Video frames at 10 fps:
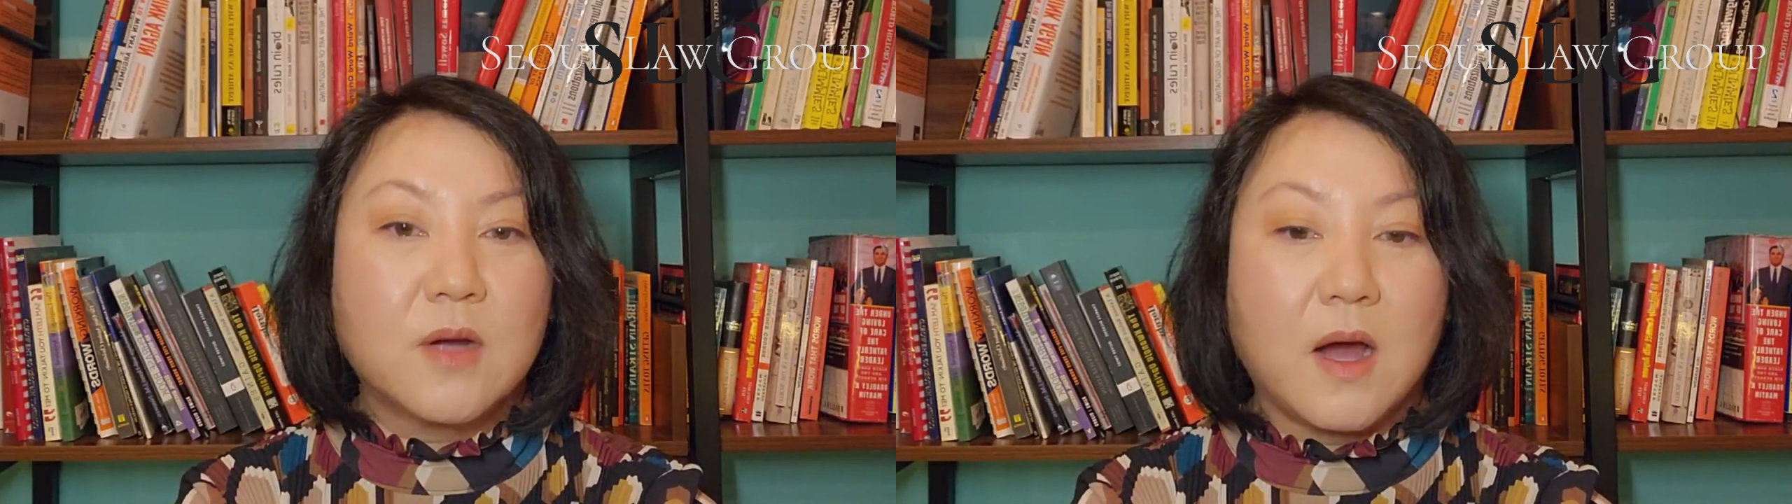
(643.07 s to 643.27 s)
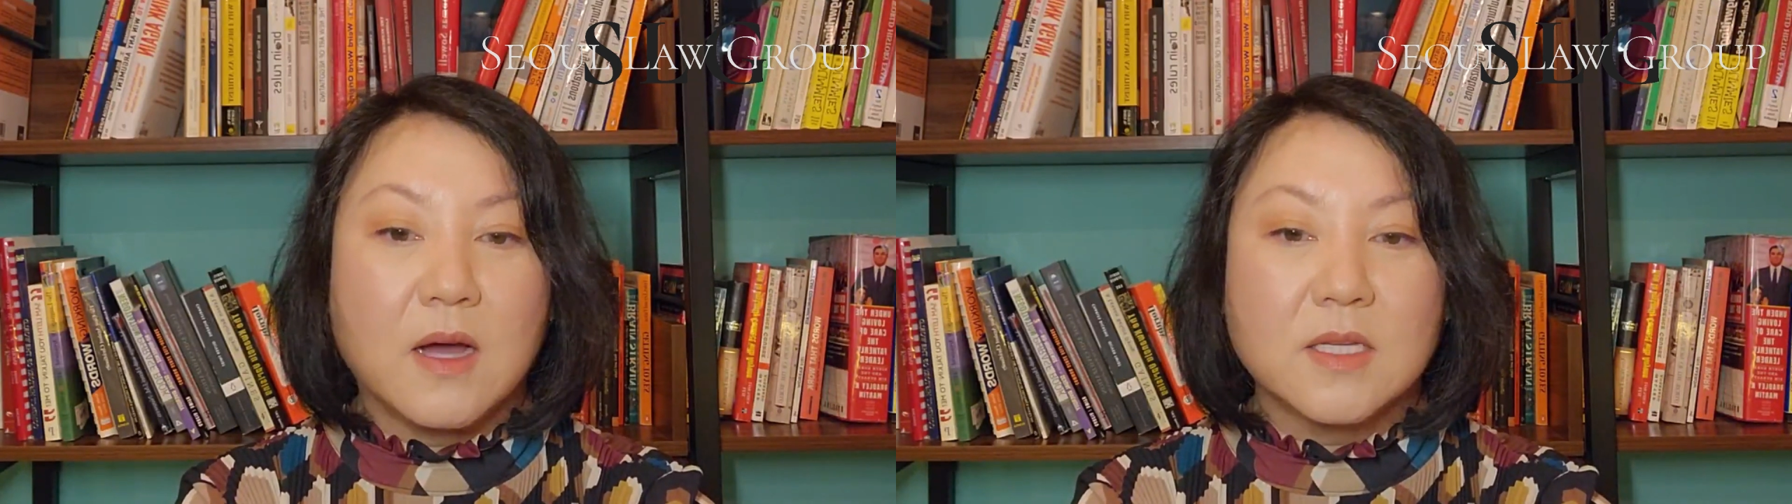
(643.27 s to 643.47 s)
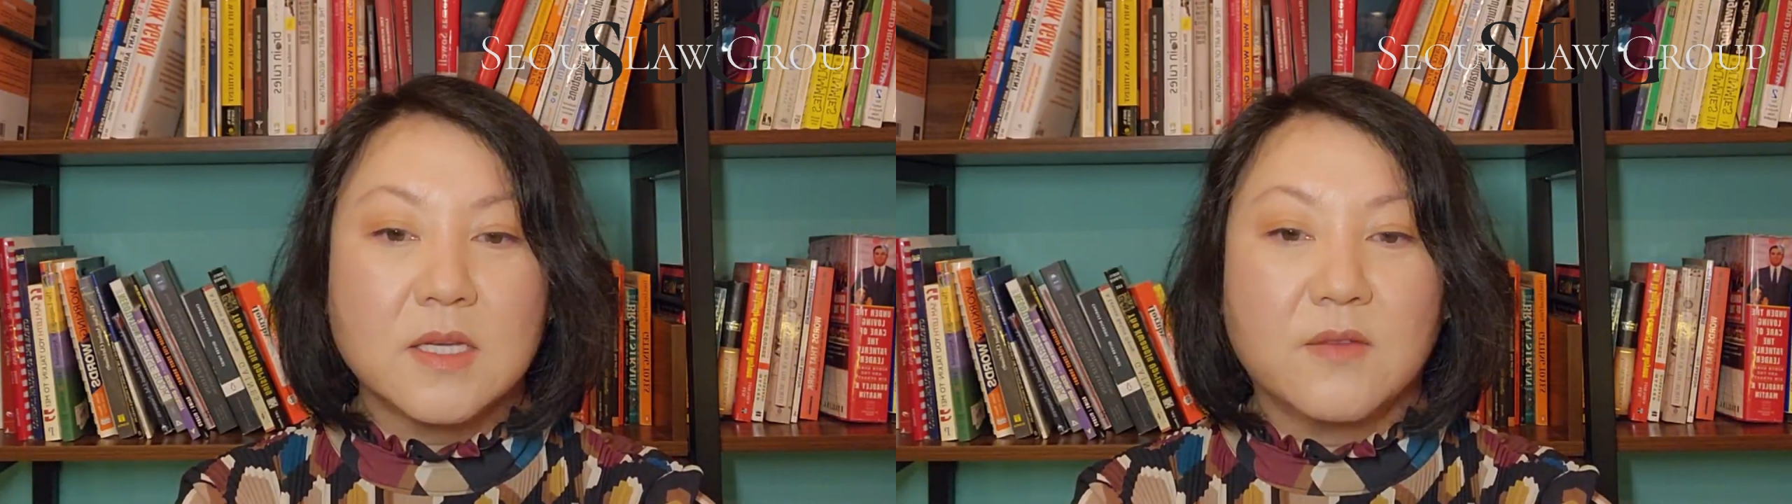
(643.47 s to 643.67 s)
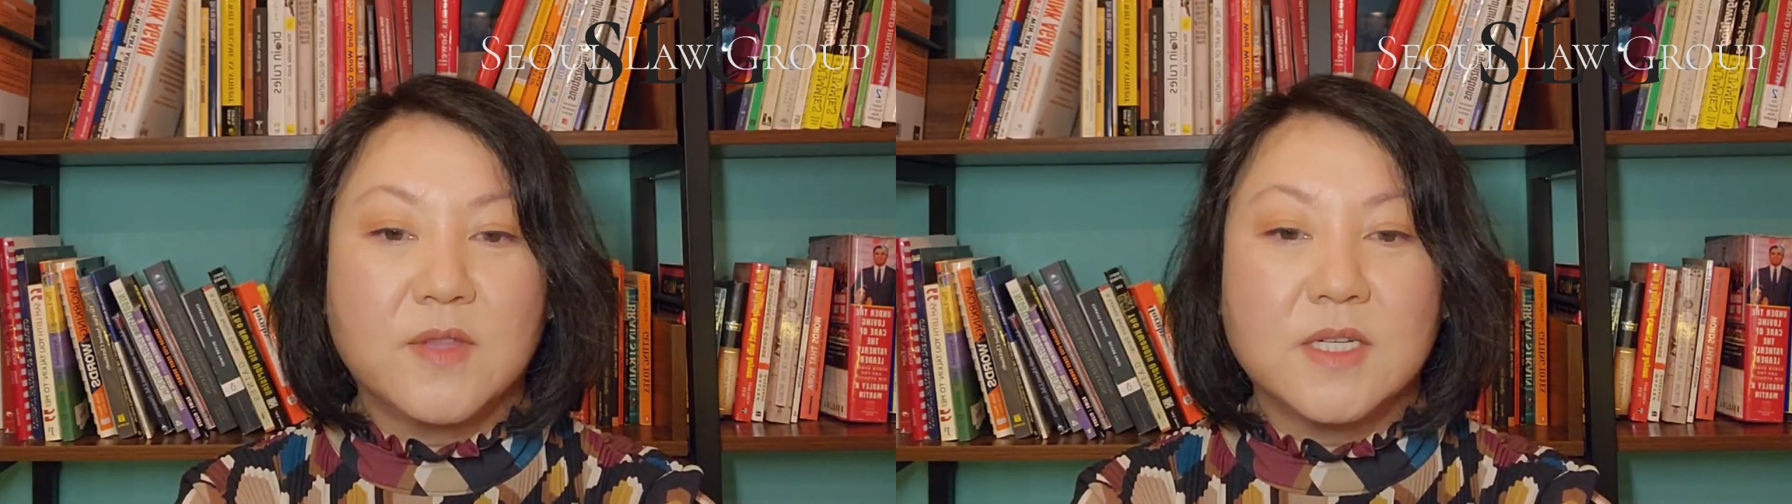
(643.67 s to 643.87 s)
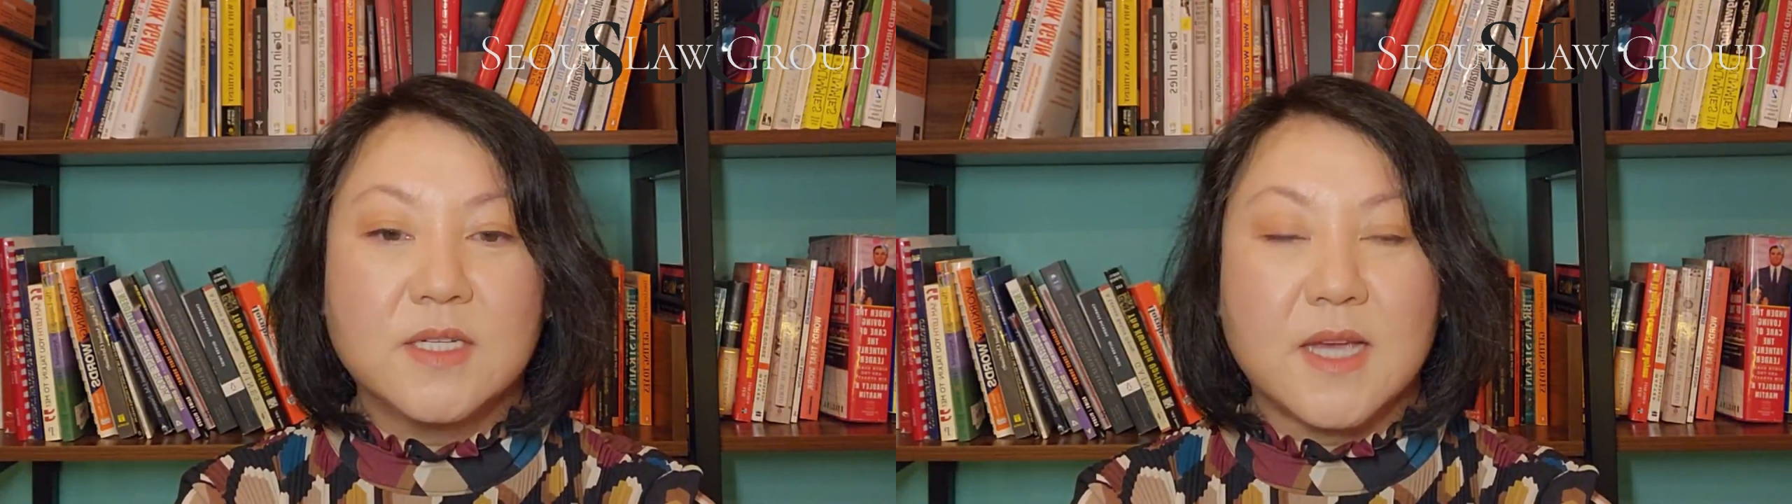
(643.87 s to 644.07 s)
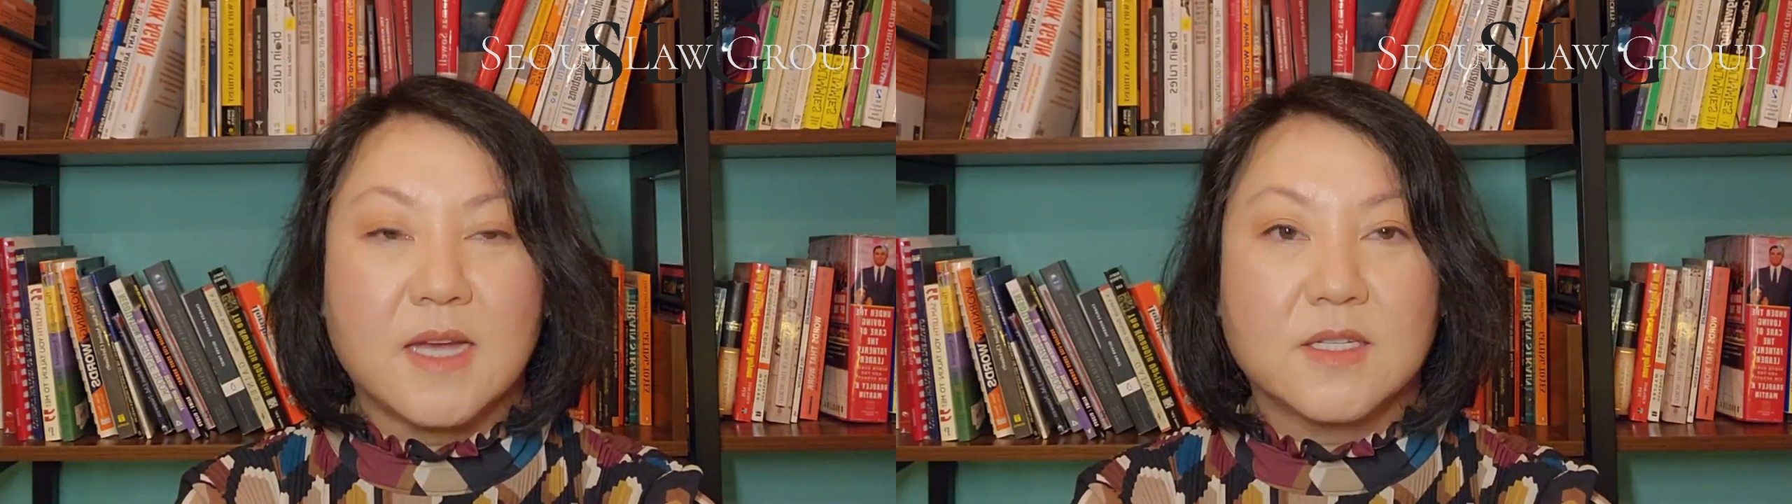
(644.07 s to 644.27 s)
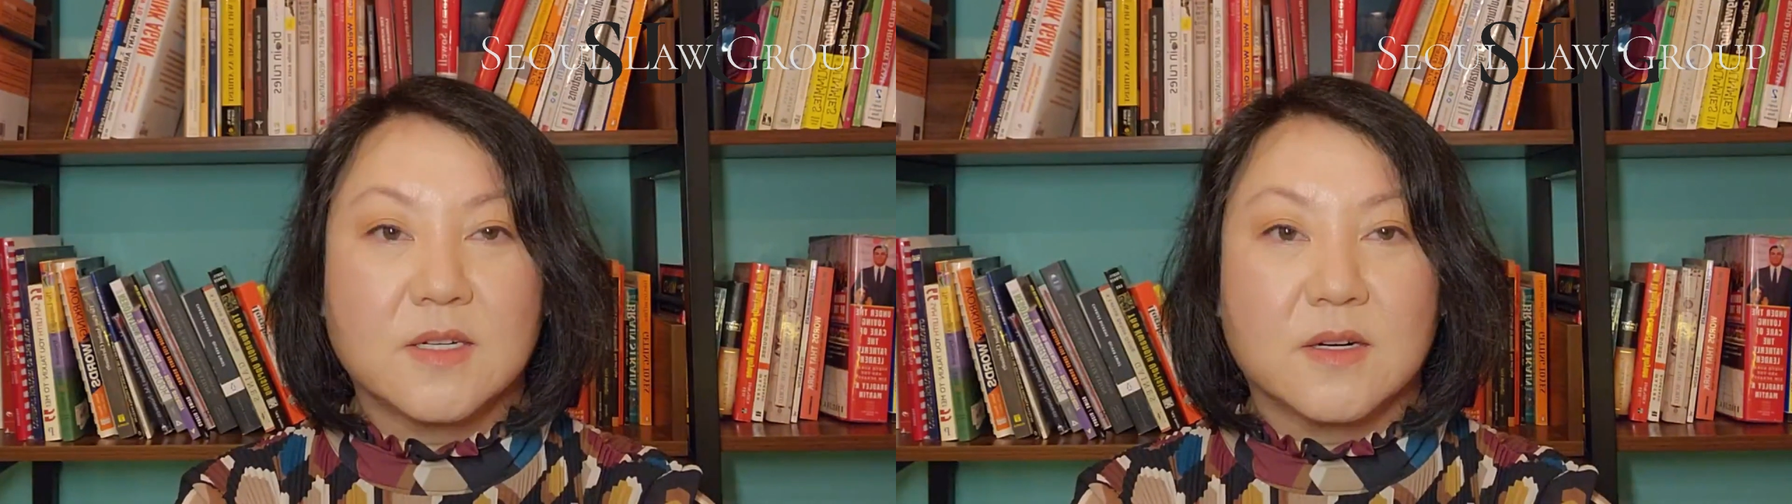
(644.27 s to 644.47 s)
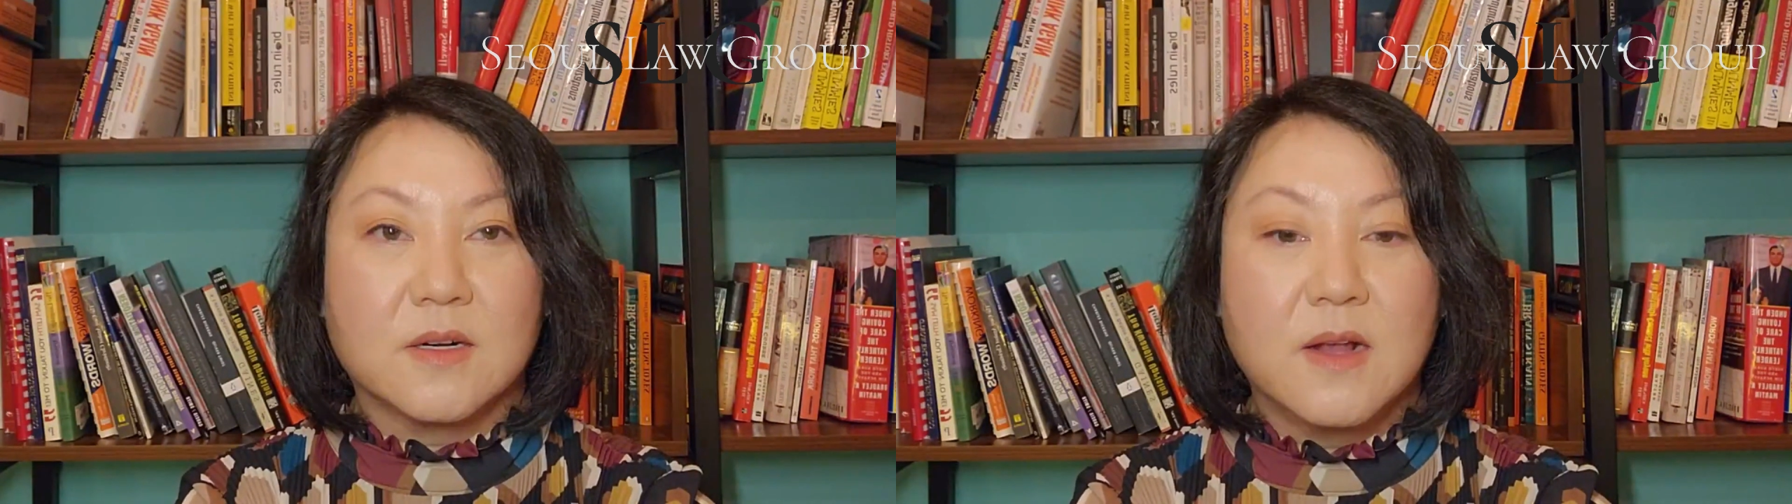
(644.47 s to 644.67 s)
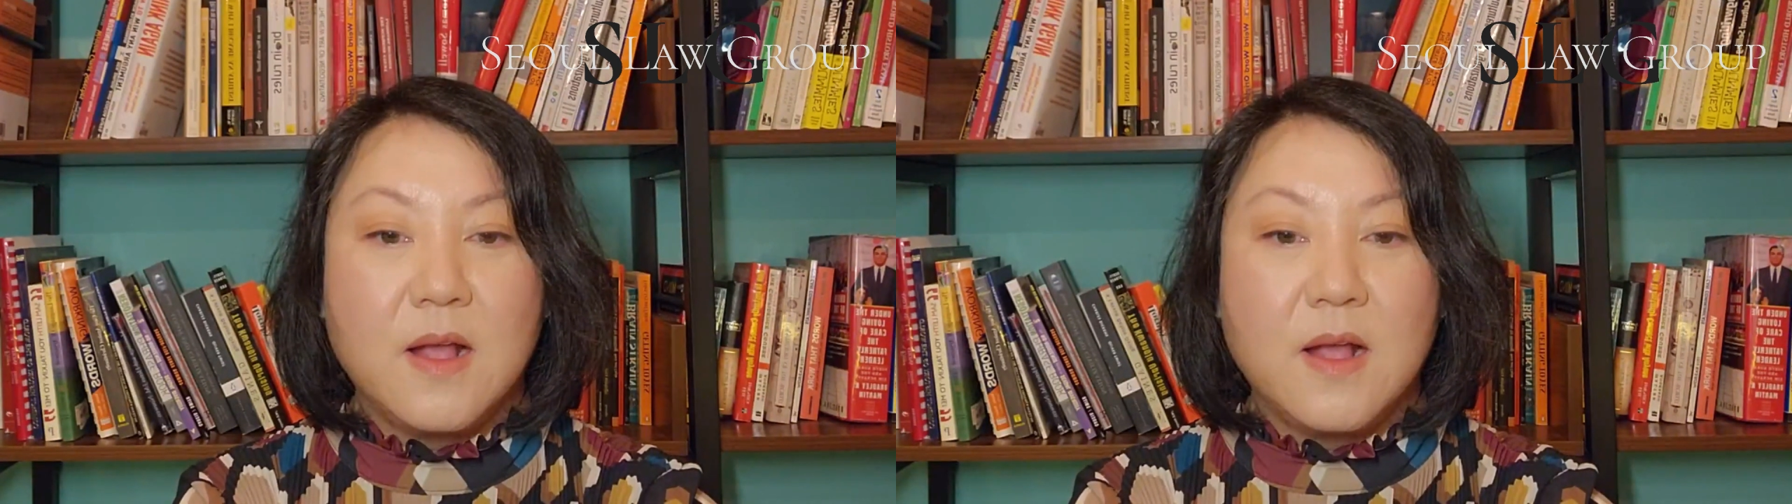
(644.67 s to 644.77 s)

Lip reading: cause of the disaster.